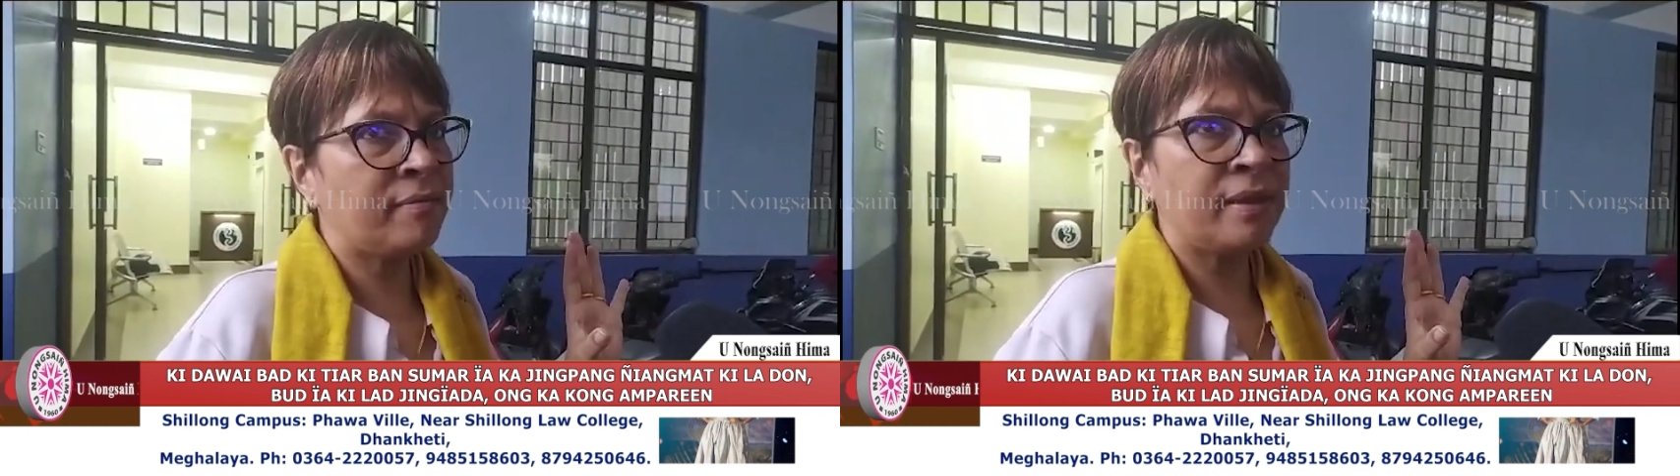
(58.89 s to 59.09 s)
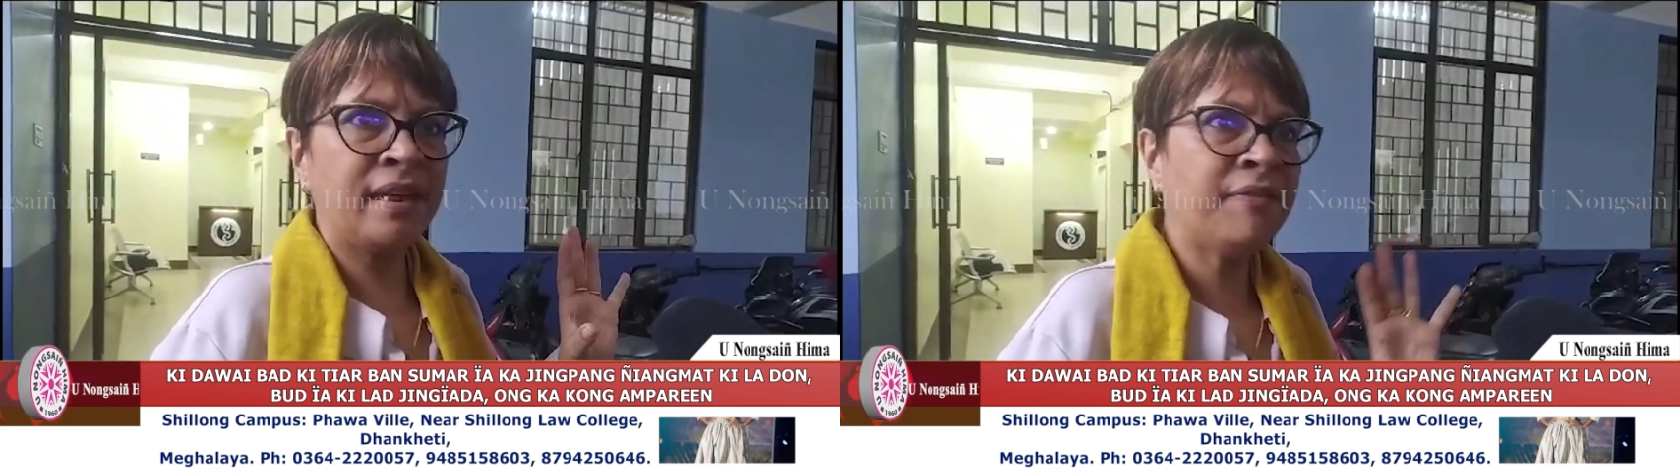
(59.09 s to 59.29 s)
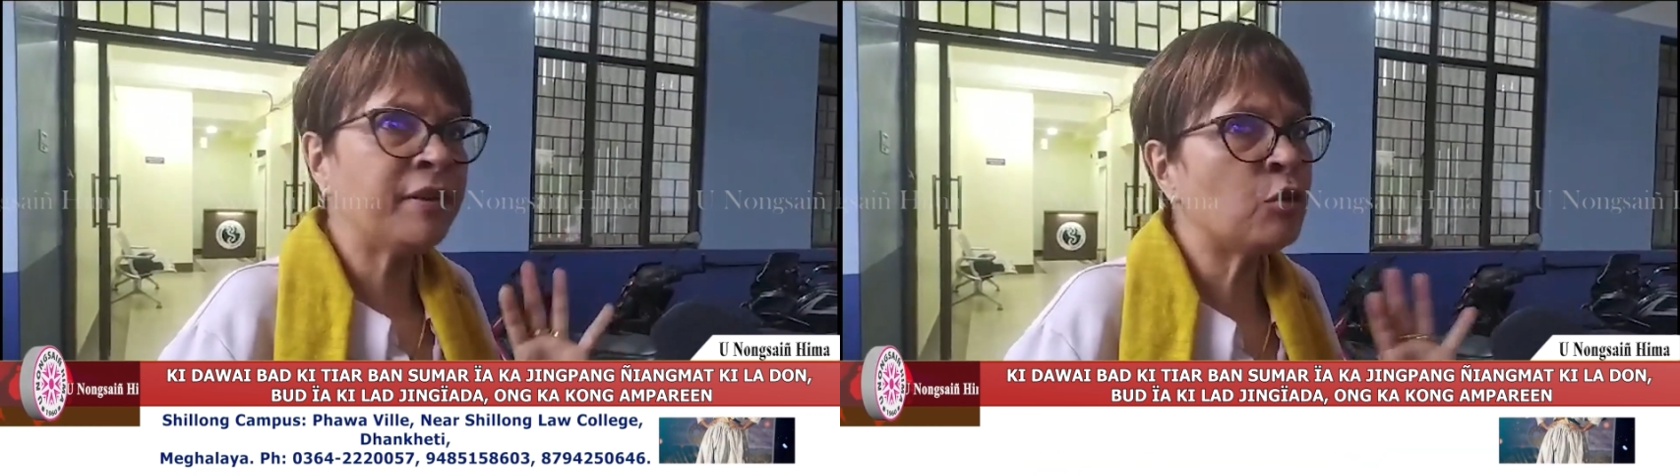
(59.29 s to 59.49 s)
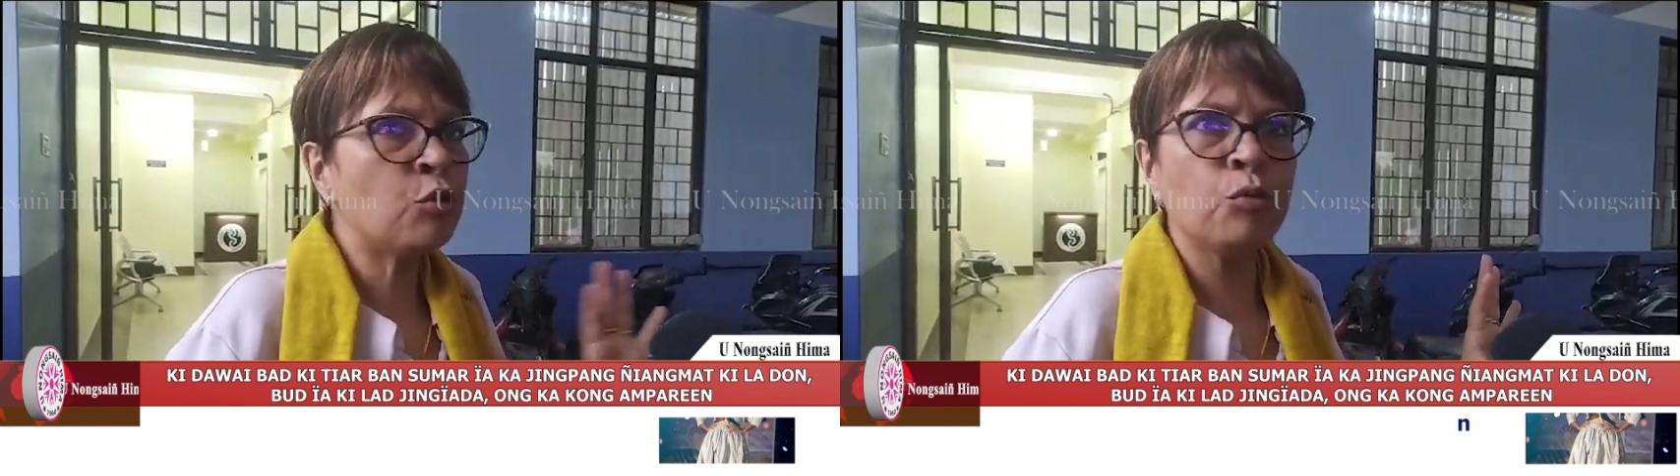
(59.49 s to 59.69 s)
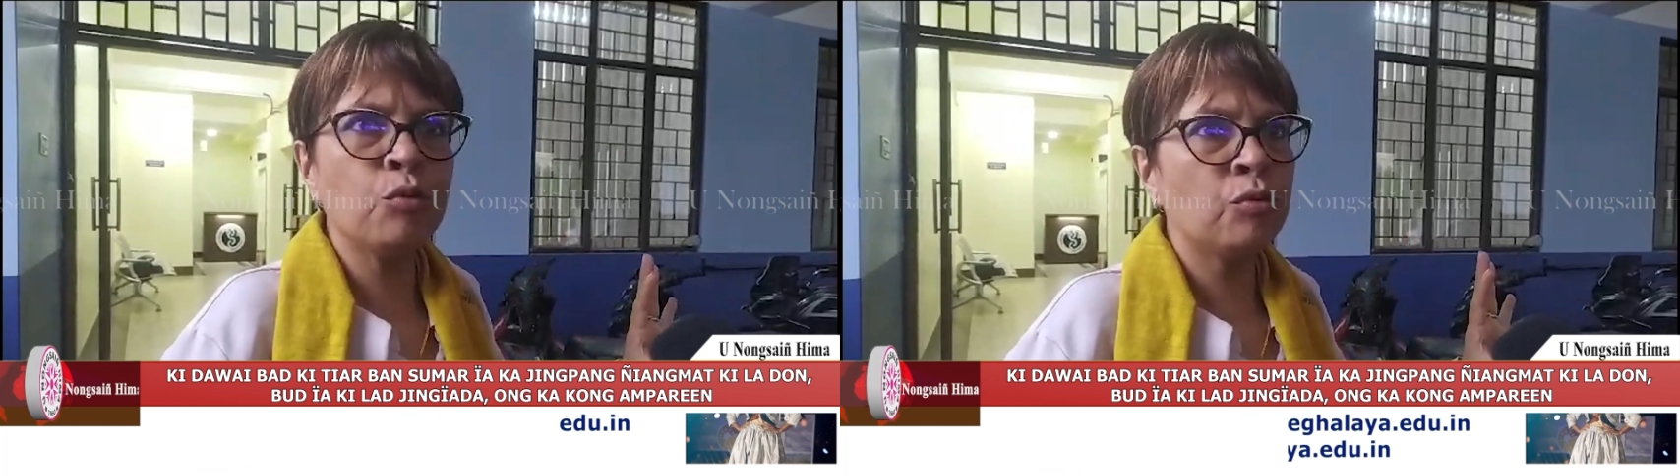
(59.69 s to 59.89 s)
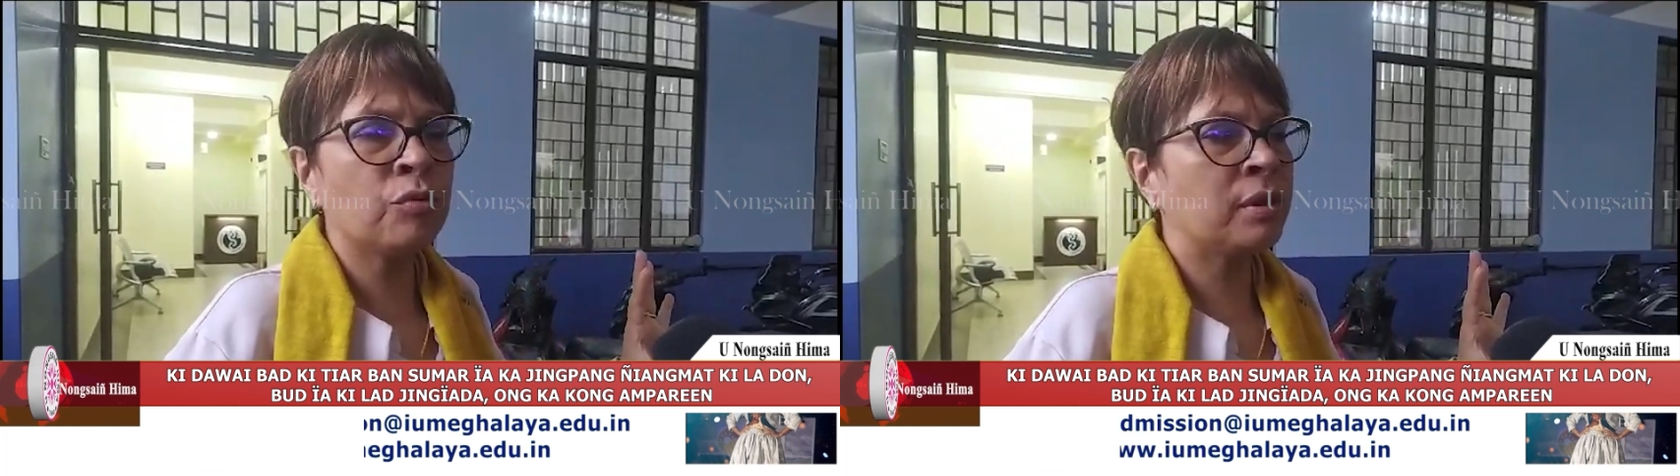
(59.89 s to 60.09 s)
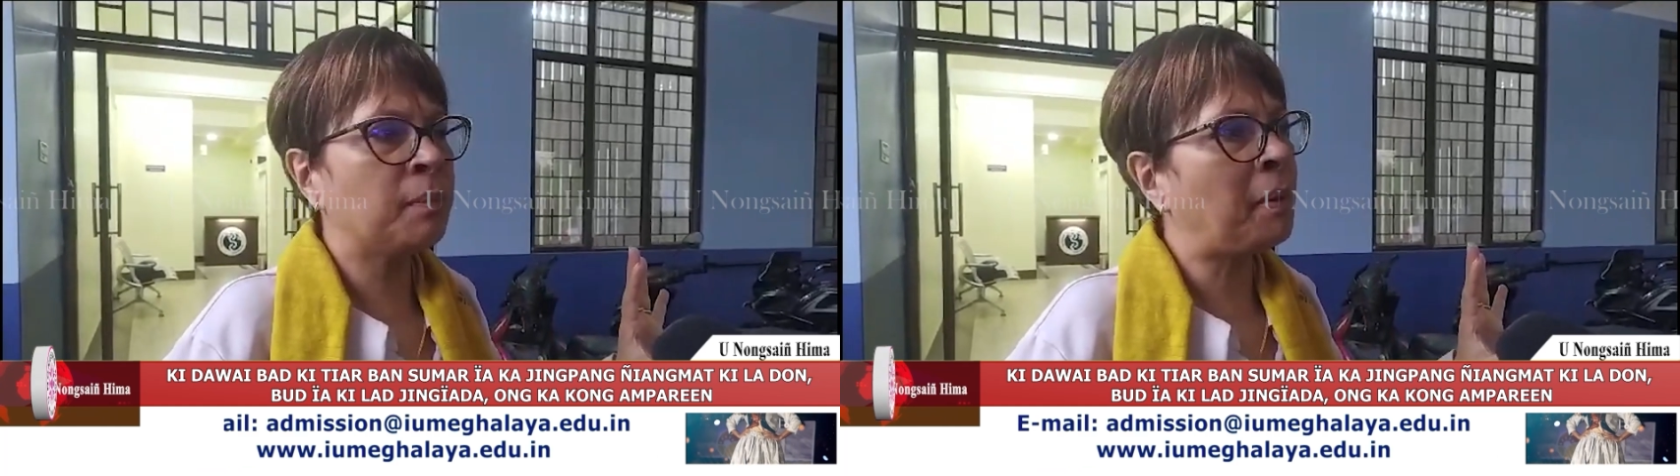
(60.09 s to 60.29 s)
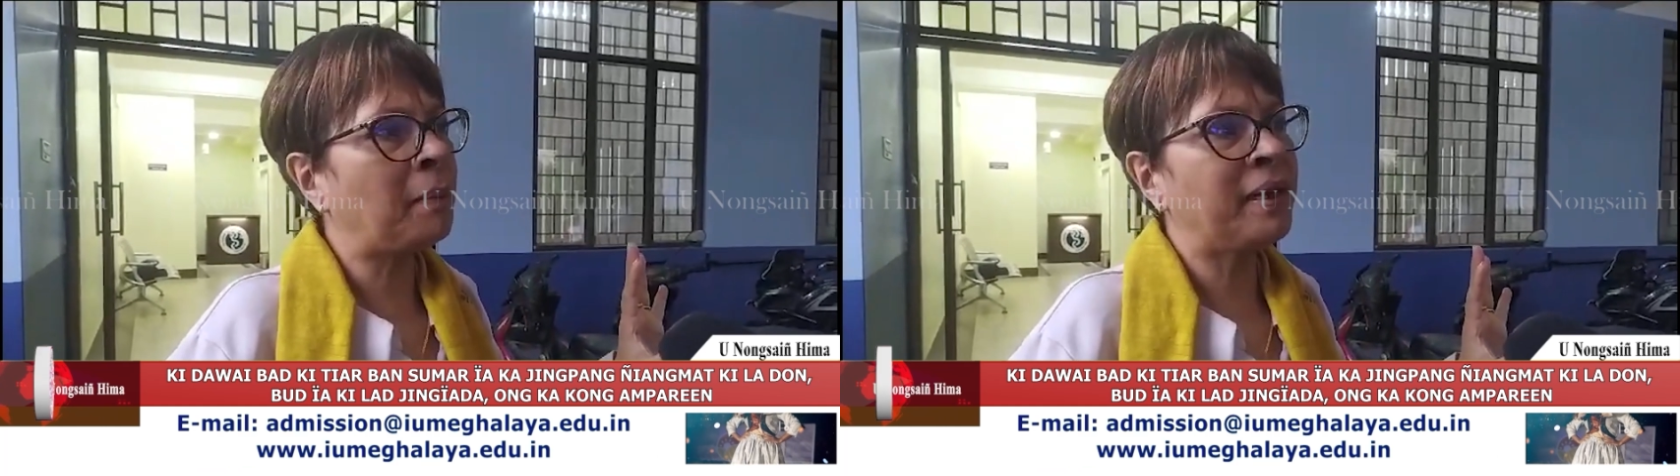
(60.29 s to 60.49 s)
given to the
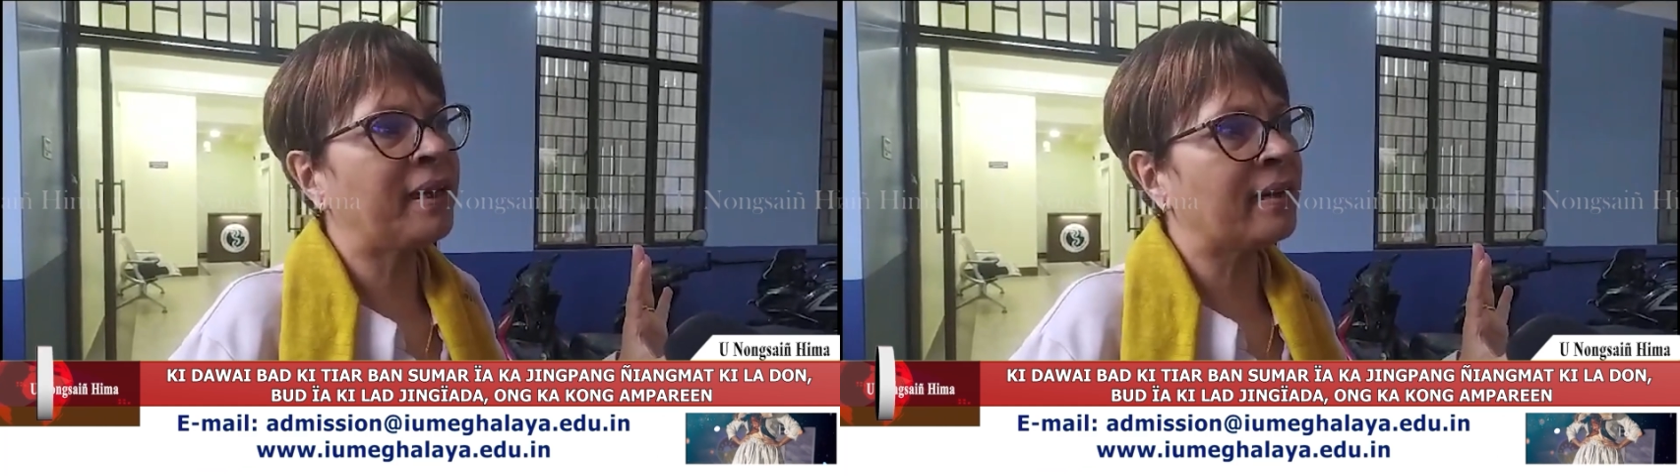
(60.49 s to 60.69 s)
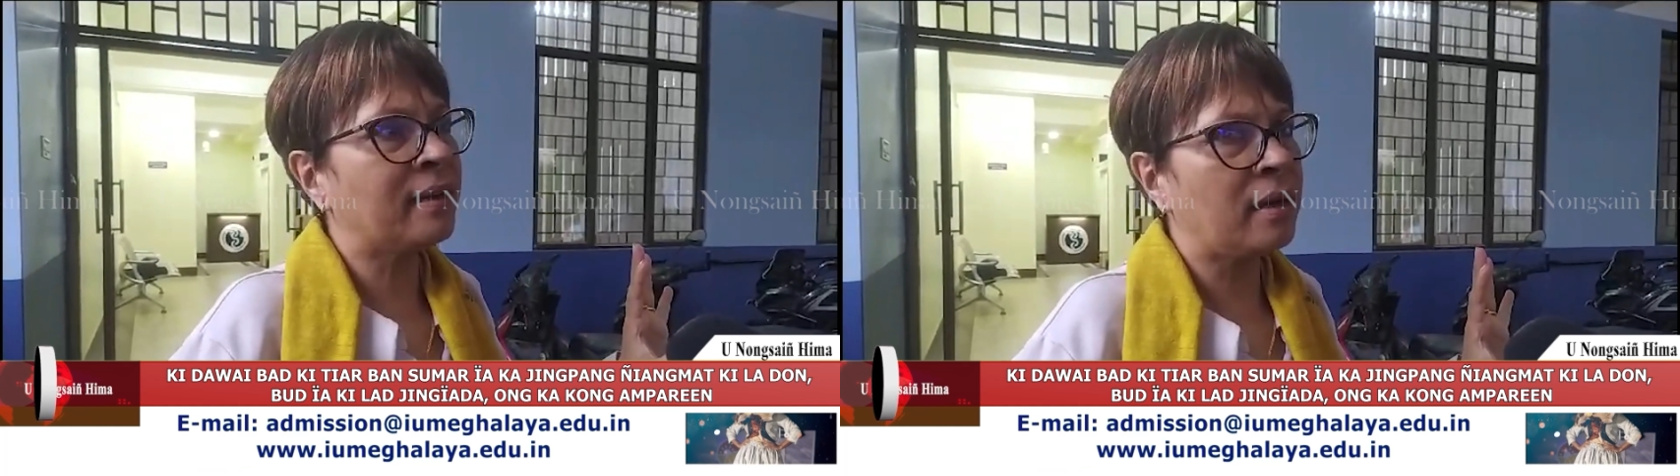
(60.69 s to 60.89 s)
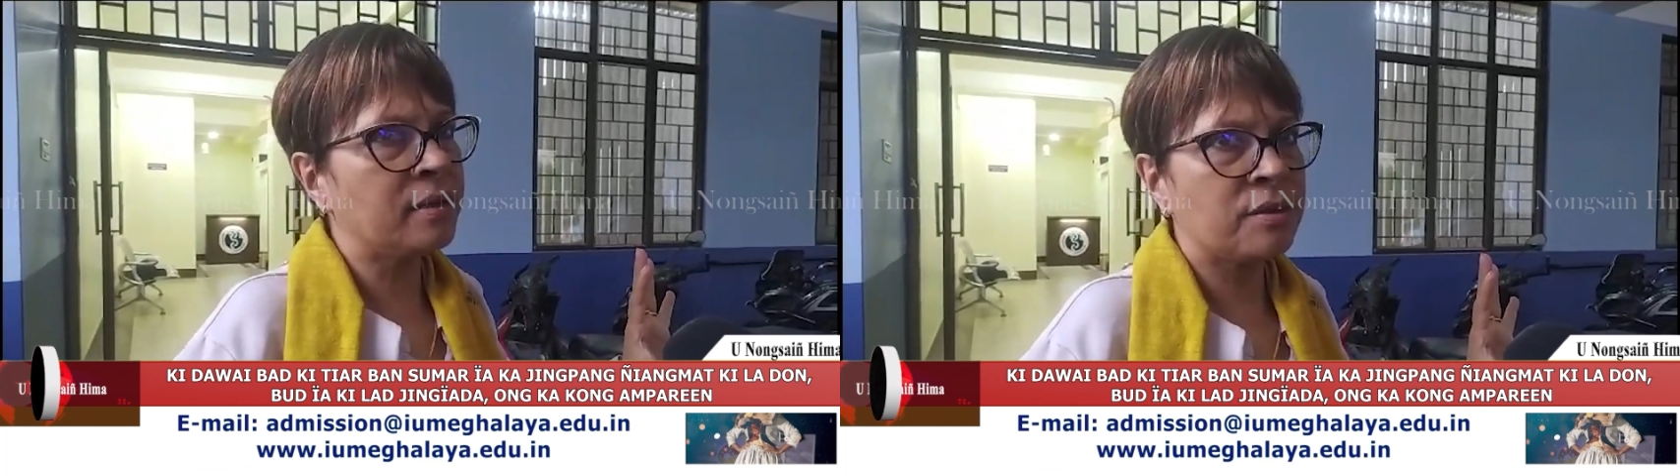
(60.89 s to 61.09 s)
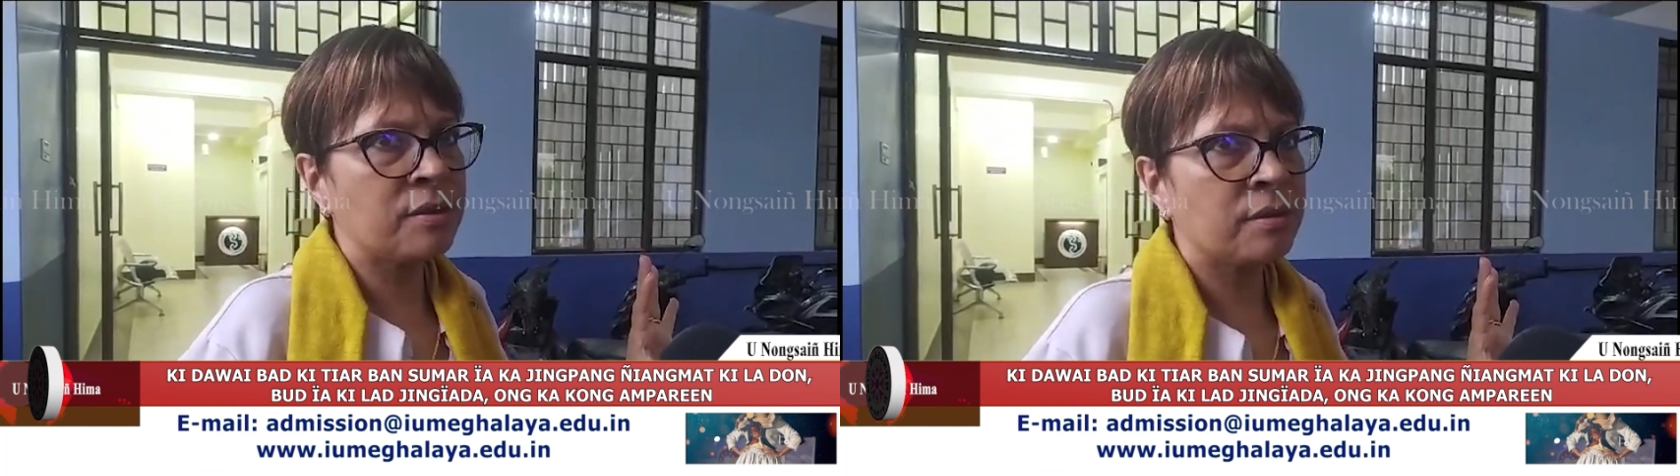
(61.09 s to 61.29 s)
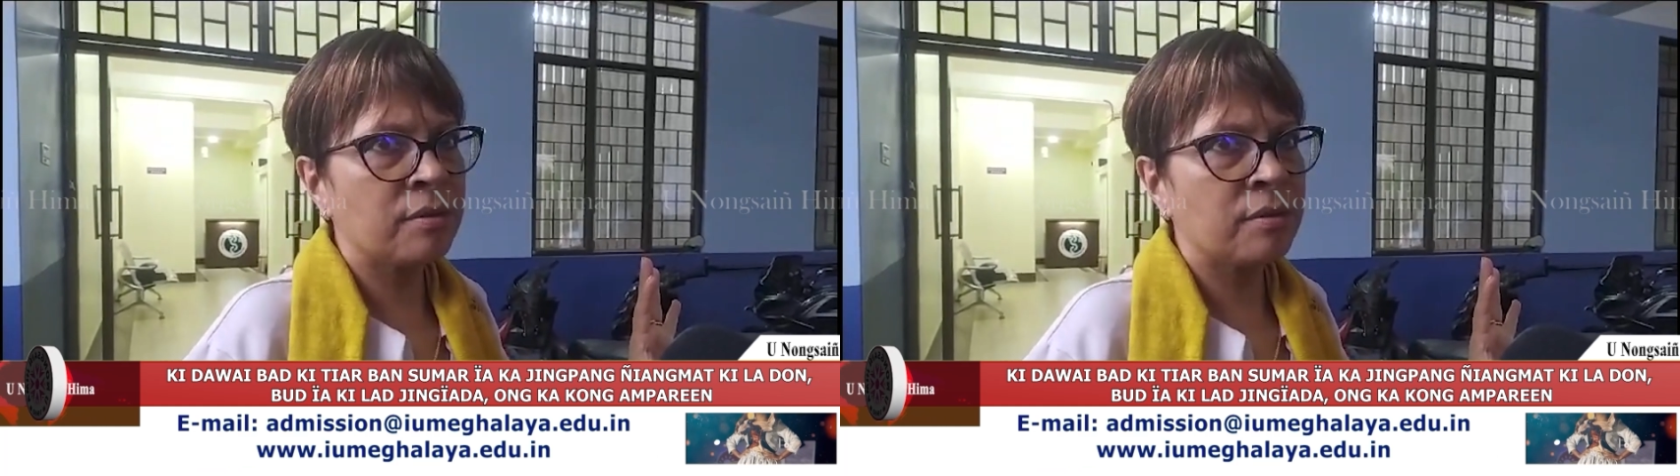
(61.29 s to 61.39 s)
public at large.